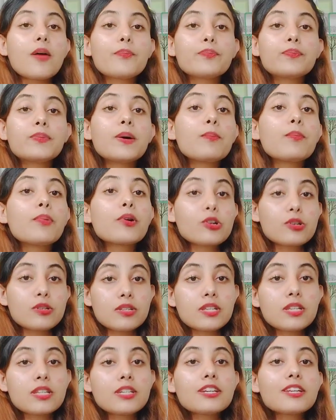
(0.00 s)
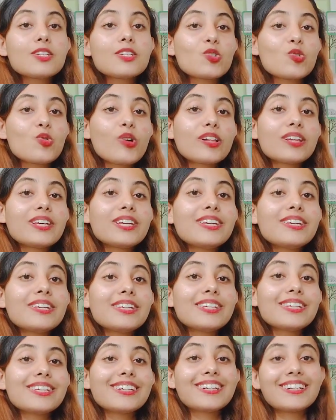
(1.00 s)
the person is
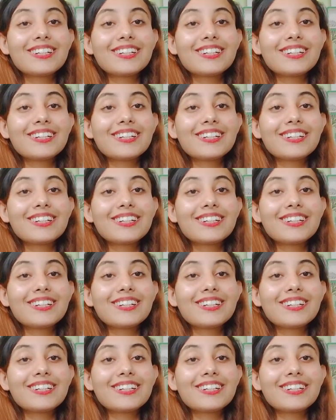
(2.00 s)
really